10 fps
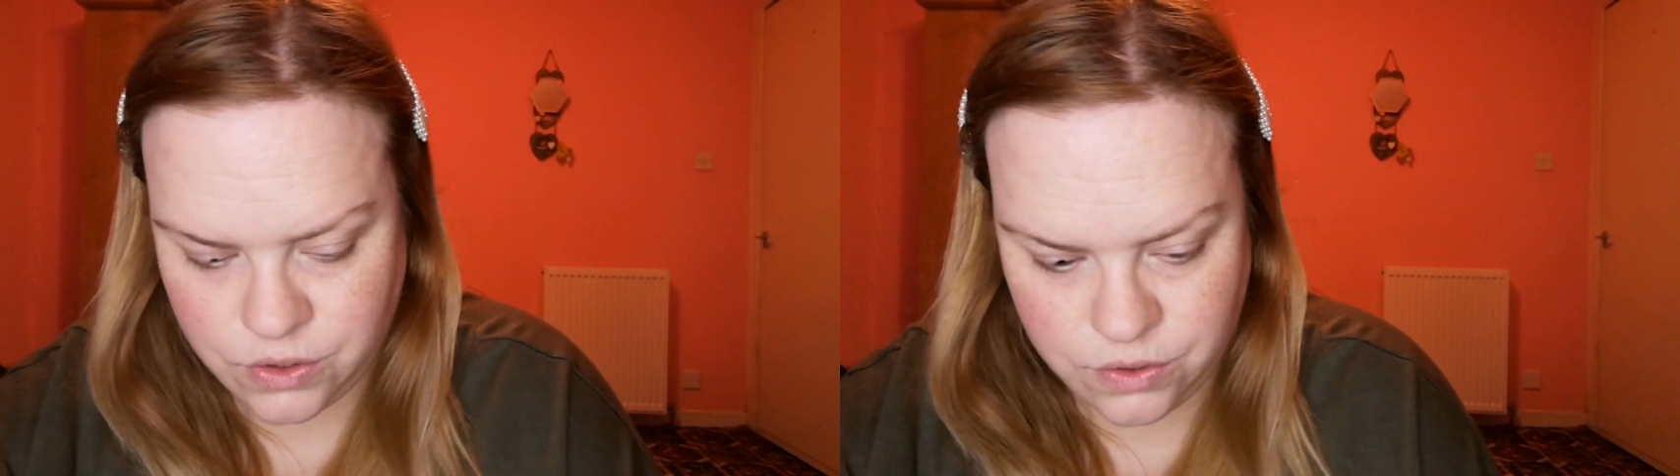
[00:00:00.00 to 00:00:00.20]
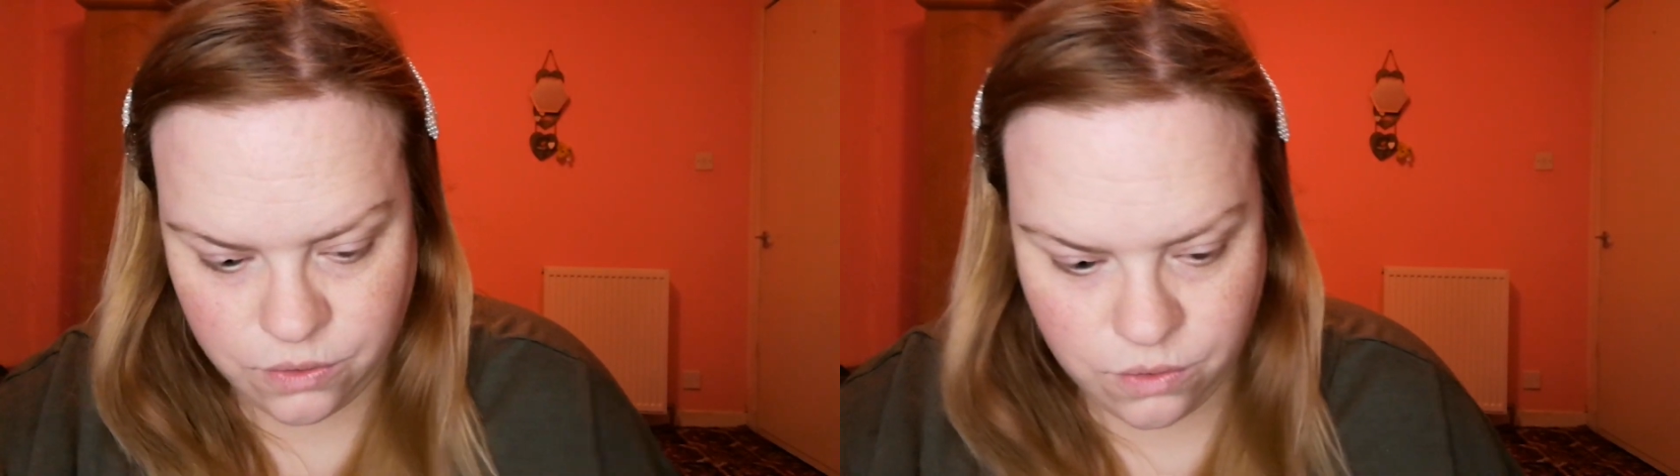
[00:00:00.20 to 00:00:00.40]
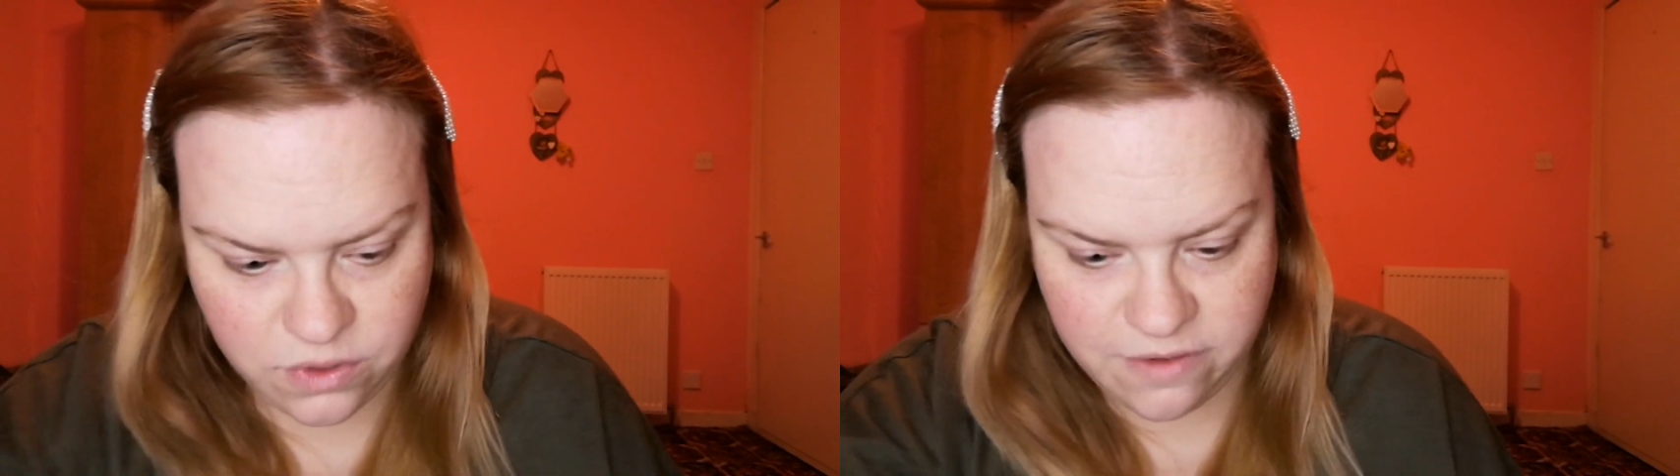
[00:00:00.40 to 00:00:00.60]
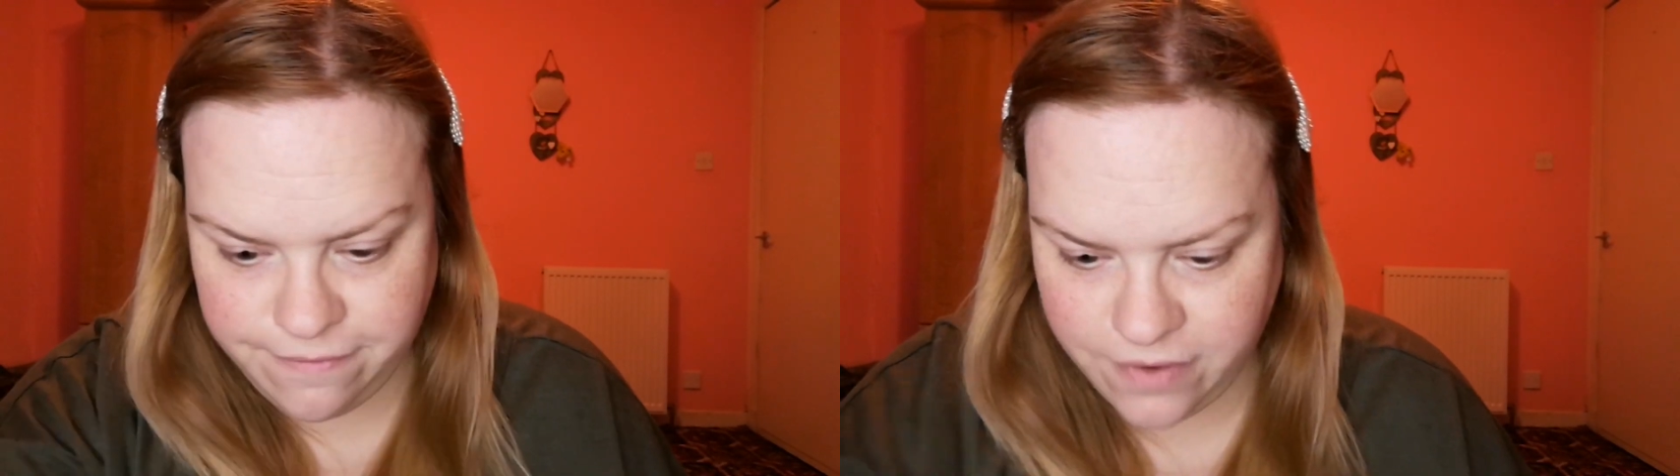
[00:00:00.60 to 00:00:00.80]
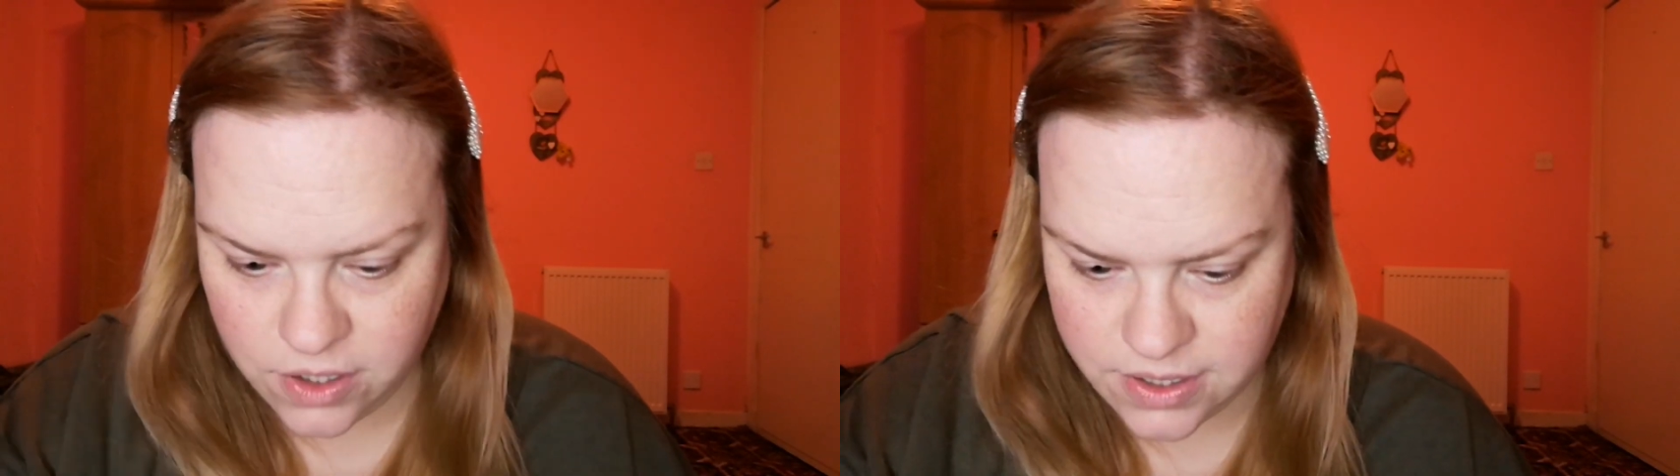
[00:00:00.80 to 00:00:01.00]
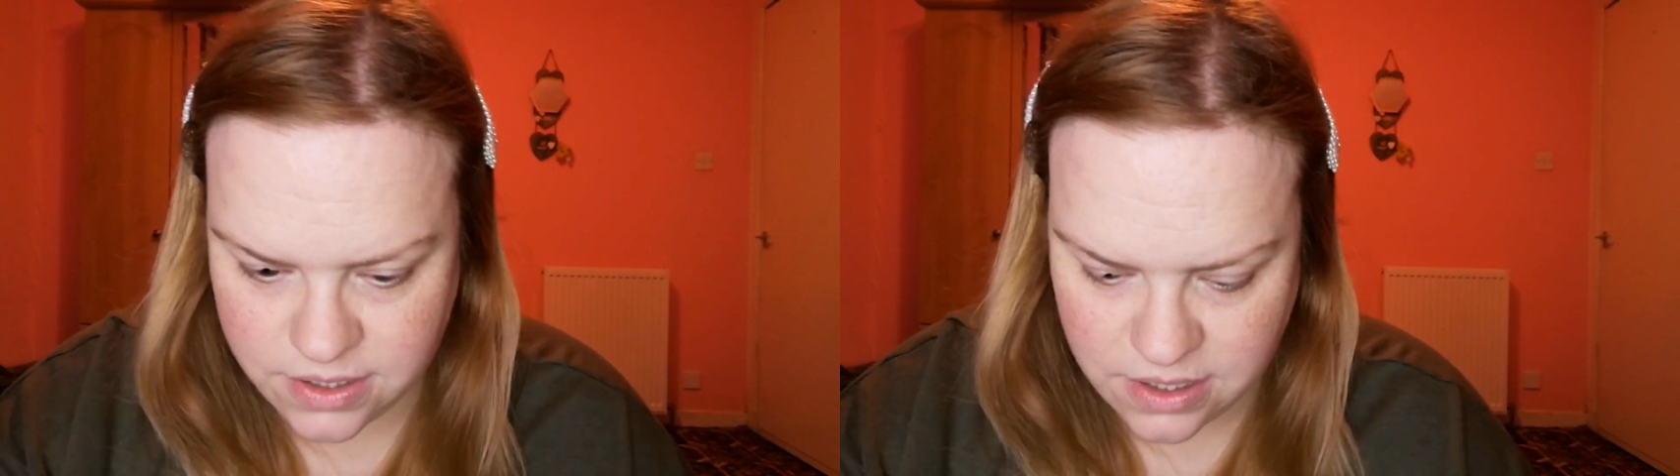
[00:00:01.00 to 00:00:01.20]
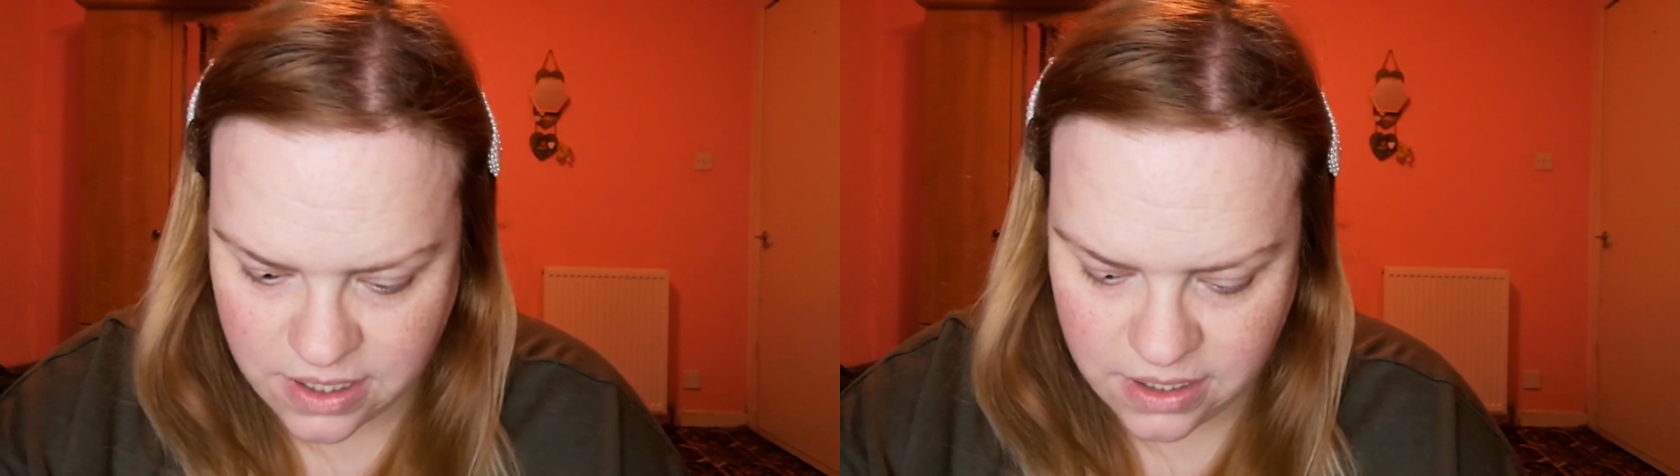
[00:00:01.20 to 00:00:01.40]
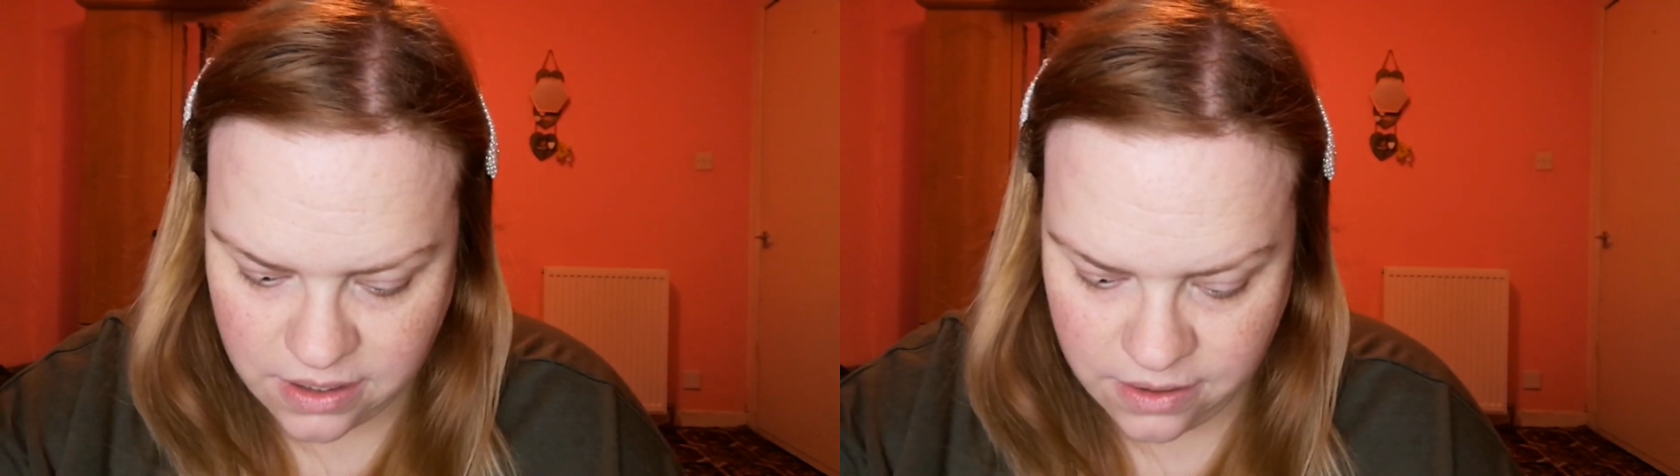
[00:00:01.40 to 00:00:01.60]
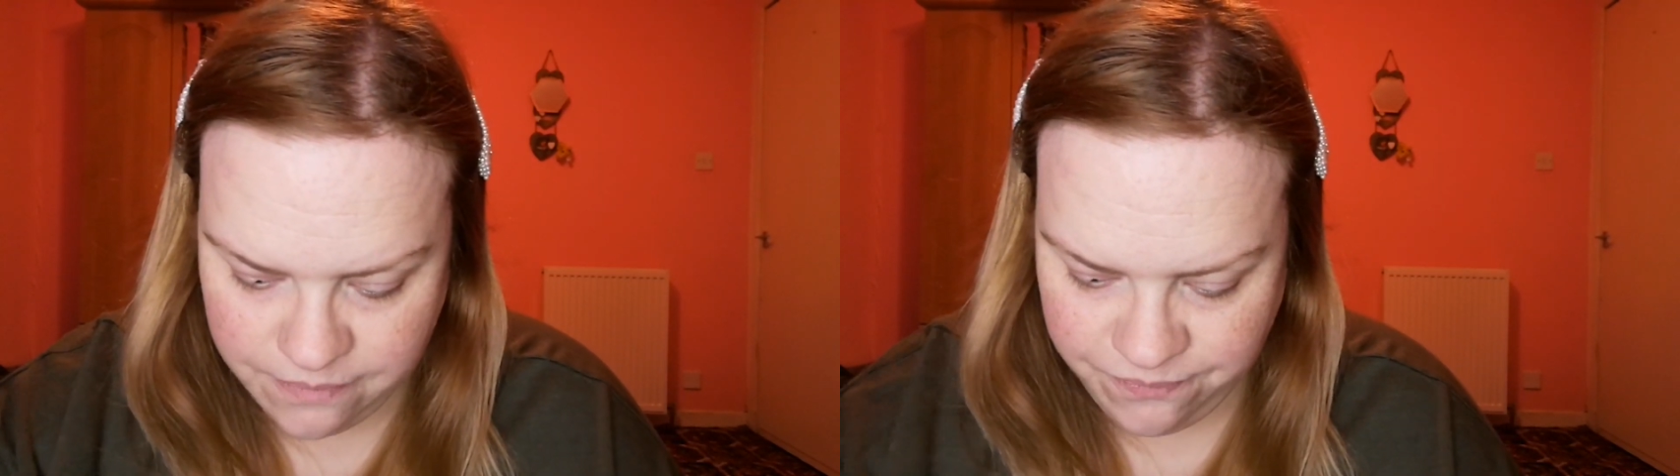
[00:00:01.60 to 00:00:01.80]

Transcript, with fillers: So the first thing